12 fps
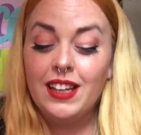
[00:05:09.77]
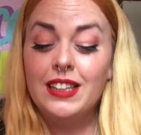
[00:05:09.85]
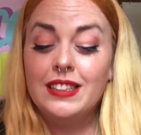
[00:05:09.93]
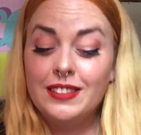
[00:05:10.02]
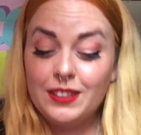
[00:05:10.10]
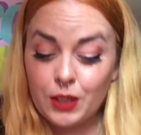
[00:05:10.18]

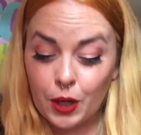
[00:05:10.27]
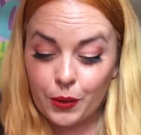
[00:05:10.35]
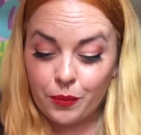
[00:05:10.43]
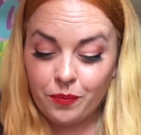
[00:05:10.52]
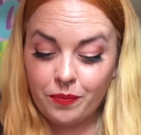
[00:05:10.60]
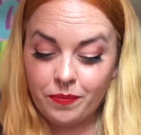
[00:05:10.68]
So
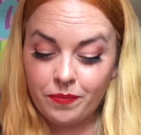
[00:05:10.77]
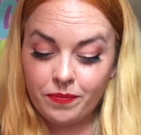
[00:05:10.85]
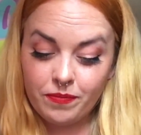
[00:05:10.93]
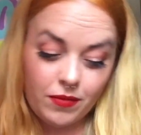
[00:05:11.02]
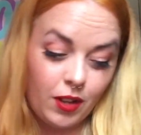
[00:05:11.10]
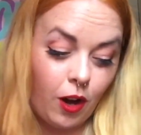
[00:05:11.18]

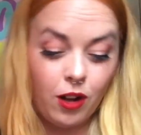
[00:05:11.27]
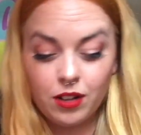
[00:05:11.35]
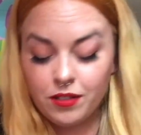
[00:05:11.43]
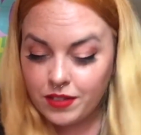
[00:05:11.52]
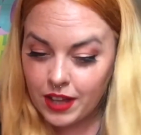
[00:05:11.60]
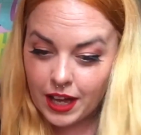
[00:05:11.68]
all
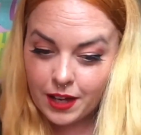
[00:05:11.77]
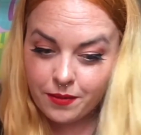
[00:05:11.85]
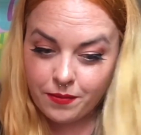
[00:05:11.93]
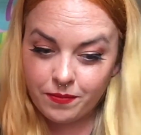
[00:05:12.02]
of that.